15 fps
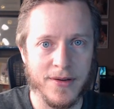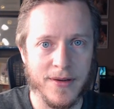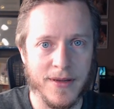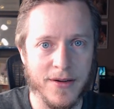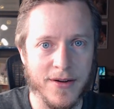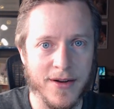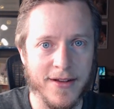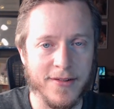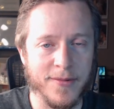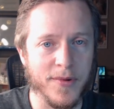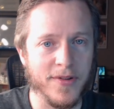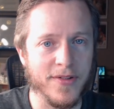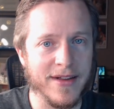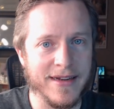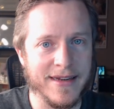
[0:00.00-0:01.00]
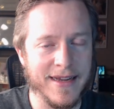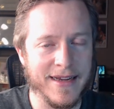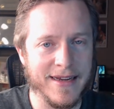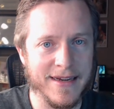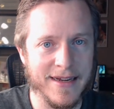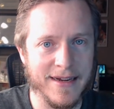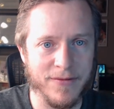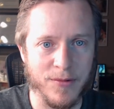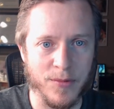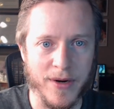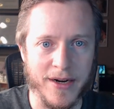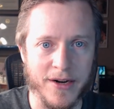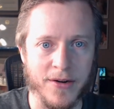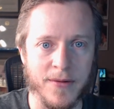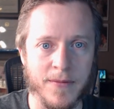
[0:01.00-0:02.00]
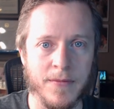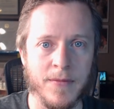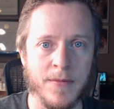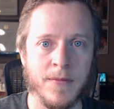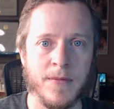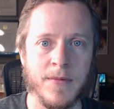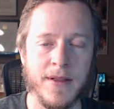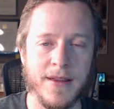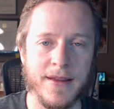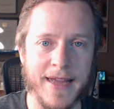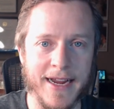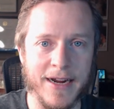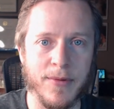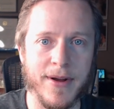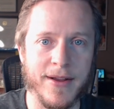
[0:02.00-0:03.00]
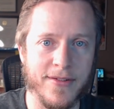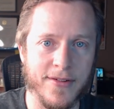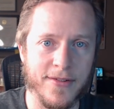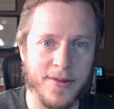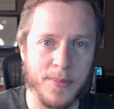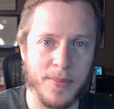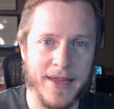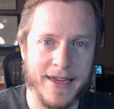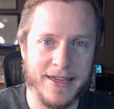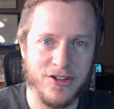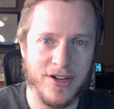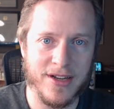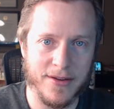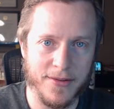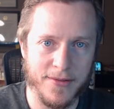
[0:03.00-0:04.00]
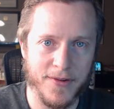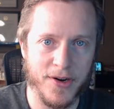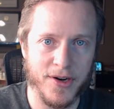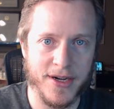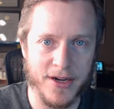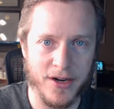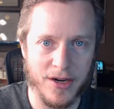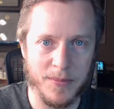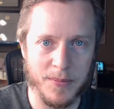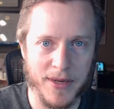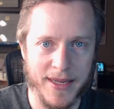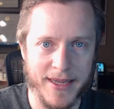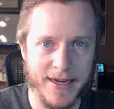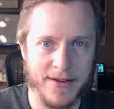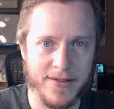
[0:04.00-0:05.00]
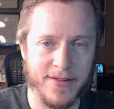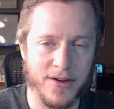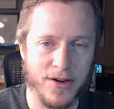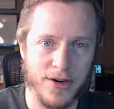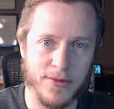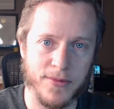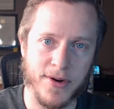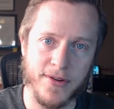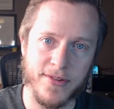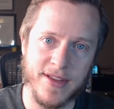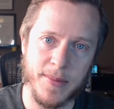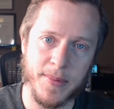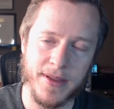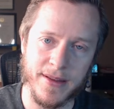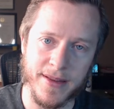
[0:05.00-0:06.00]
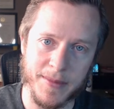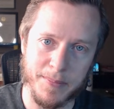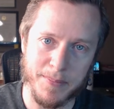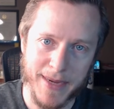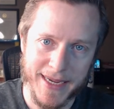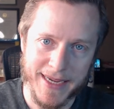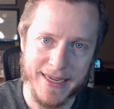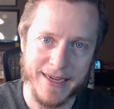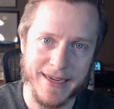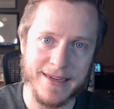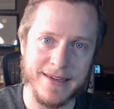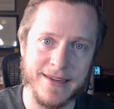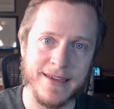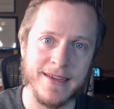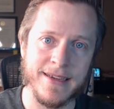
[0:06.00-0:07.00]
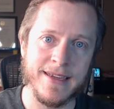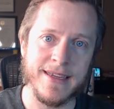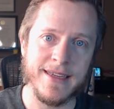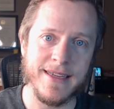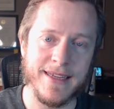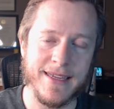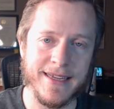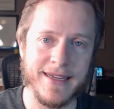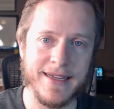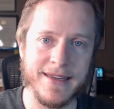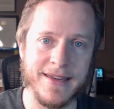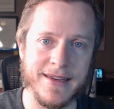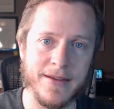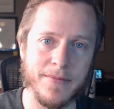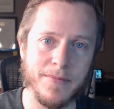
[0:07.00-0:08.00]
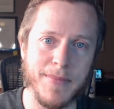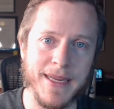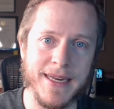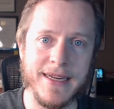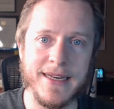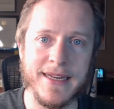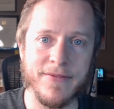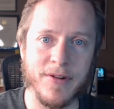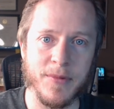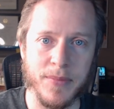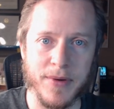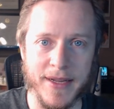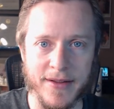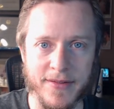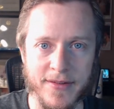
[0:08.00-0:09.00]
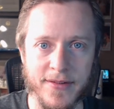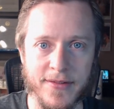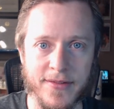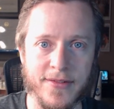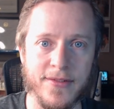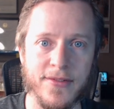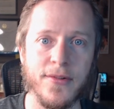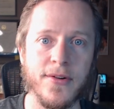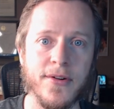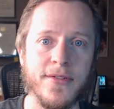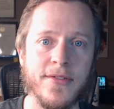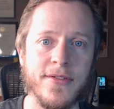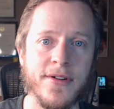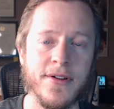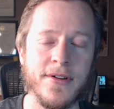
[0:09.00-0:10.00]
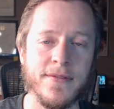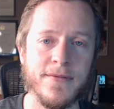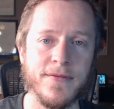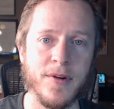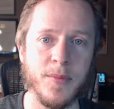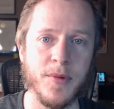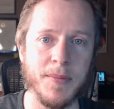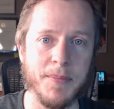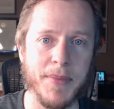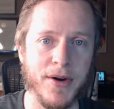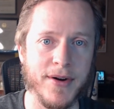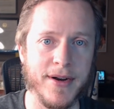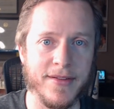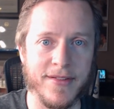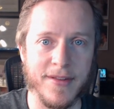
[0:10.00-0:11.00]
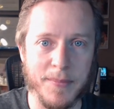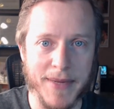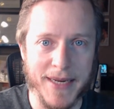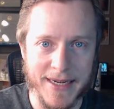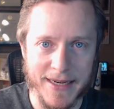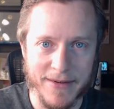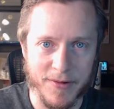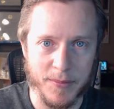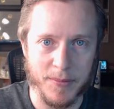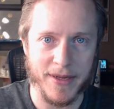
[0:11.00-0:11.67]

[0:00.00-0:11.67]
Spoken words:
your customers could take it everywhere. Likewise, your supply chain is very complex. Hardware is typically made in many different places, sourced from components in many different